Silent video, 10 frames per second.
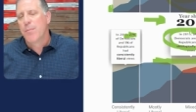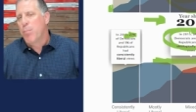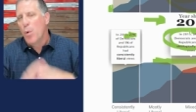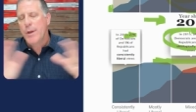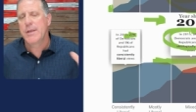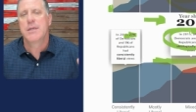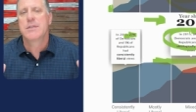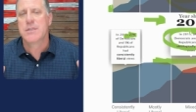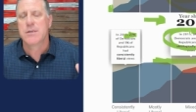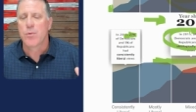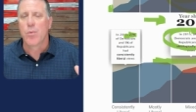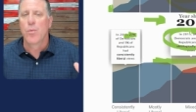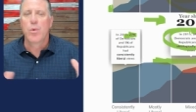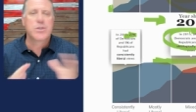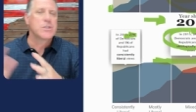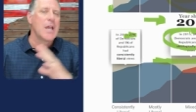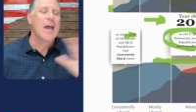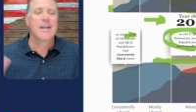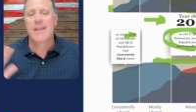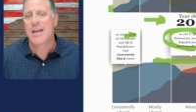the point isn't which
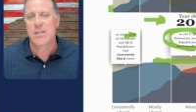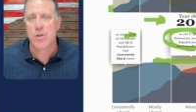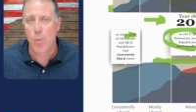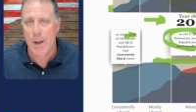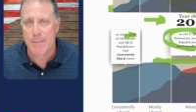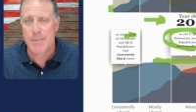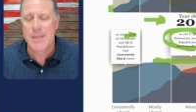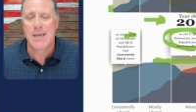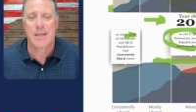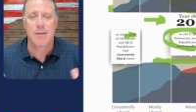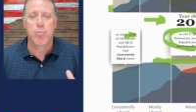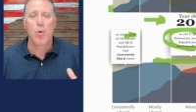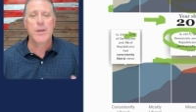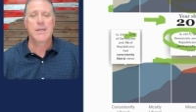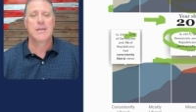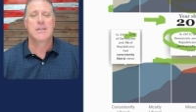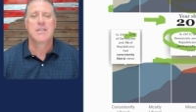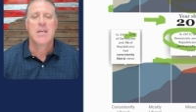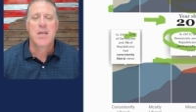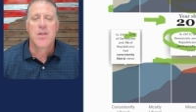side of that do you want to be on. The point
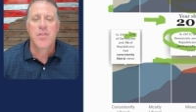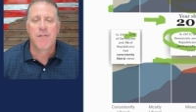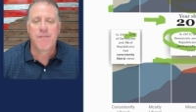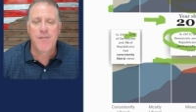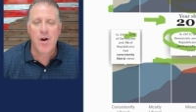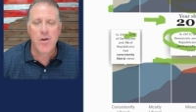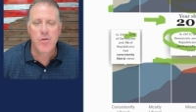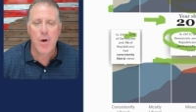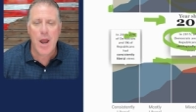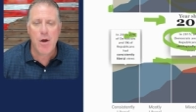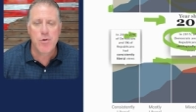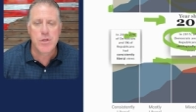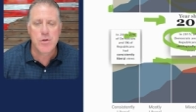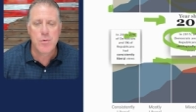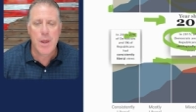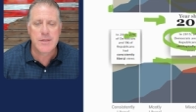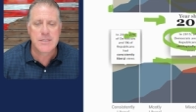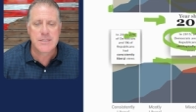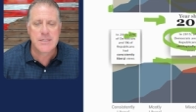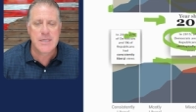is the farther out you
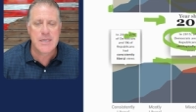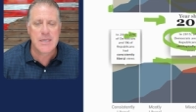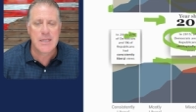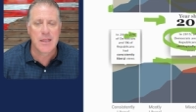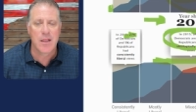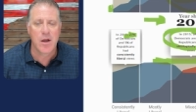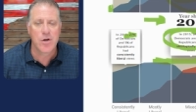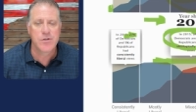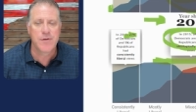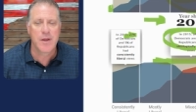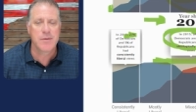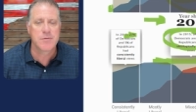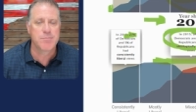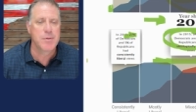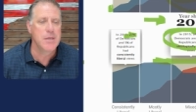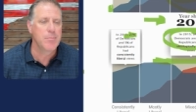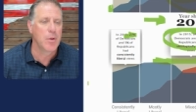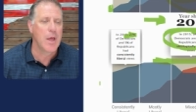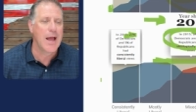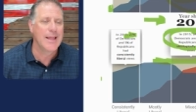see large volumes of
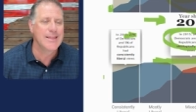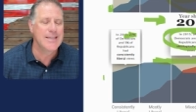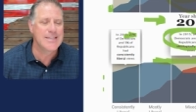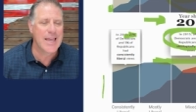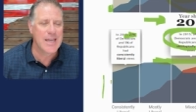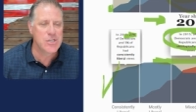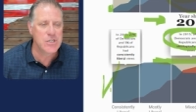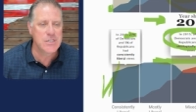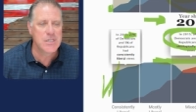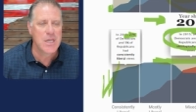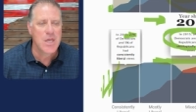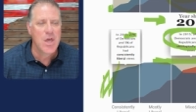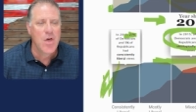people on these edges,